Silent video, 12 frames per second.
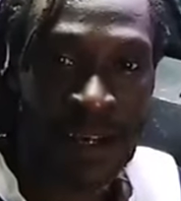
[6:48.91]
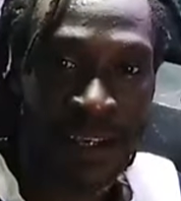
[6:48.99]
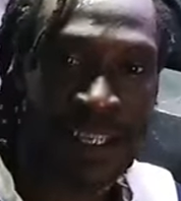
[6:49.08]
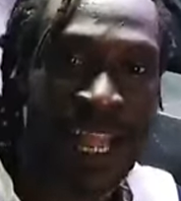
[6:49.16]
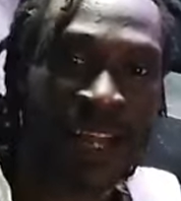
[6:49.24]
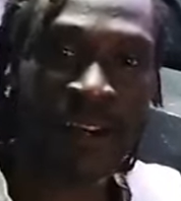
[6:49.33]

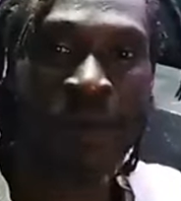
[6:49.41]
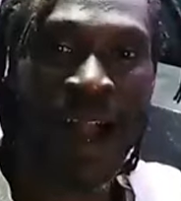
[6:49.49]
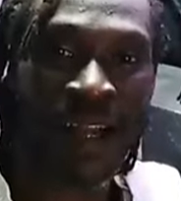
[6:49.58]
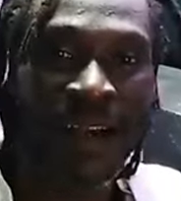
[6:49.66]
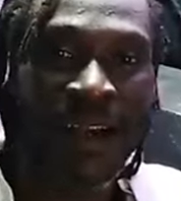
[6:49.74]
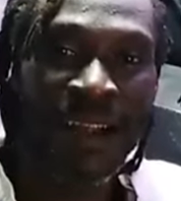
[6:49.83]
Knock
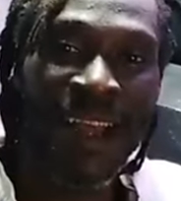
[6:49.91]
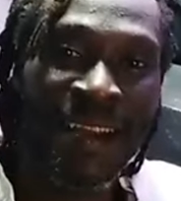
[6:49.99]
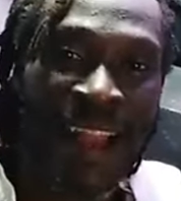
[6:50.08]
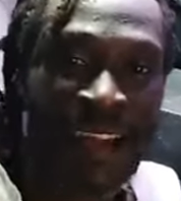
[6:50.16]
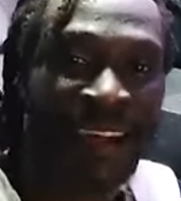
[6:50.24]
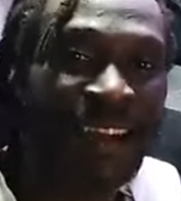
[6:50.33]
back. Then
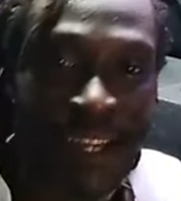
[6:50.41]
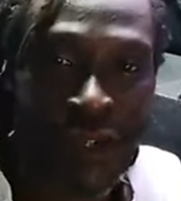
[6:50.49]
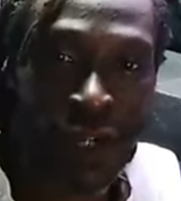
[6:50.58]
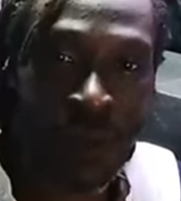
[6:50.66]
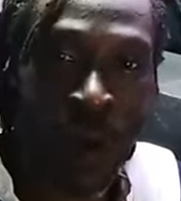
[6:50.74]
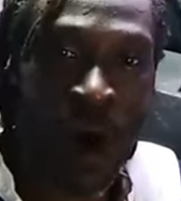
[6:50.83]
knock
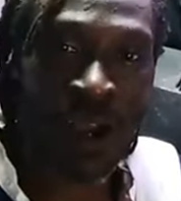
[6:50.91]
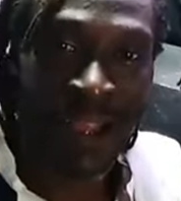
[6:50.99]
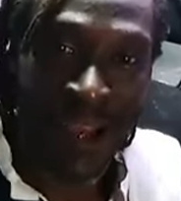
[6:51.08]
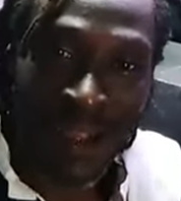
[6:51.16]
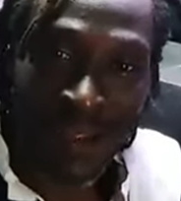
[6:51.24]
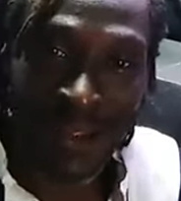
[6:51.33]
give the ball,
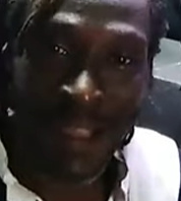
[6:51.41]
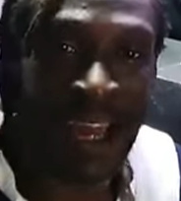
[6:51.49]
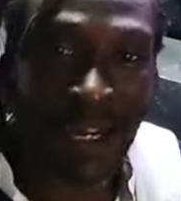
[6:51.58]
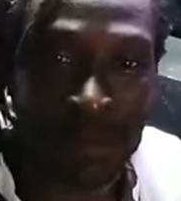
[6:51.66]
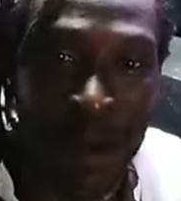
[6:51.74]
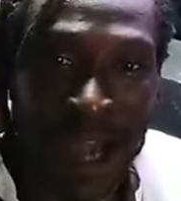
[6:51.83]

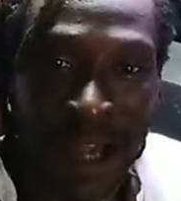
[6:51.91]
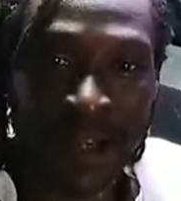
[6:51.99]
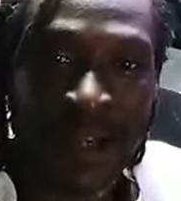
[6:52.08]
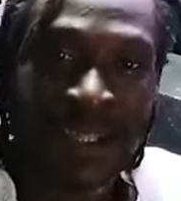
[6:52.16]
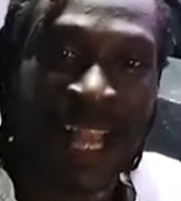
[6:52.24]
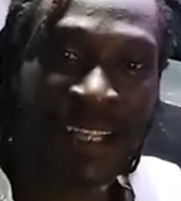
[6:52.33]
knock back.
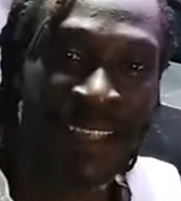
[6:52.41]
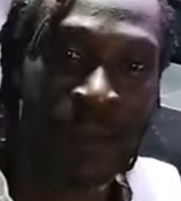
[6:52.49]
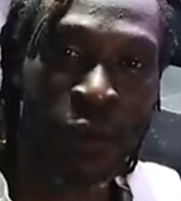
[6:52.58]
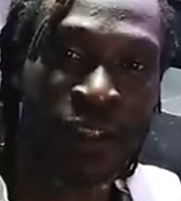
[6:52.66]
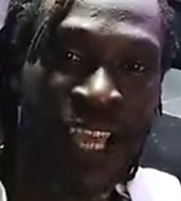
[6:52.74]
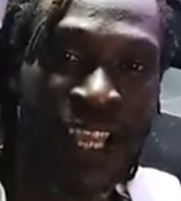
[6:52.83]
Now
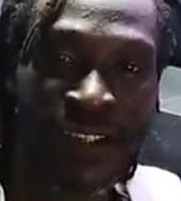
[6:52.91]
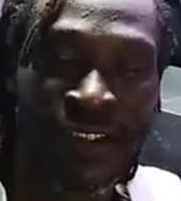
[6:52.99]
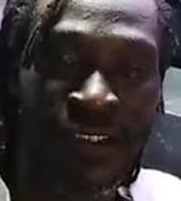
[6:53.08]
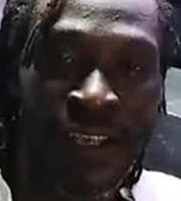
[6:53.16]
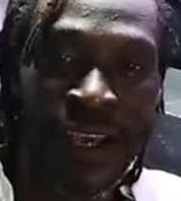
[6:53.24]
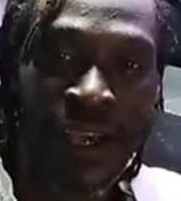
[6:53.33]
table
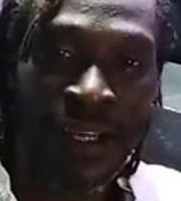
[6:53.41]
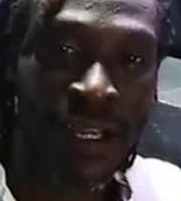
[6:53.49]
tennis.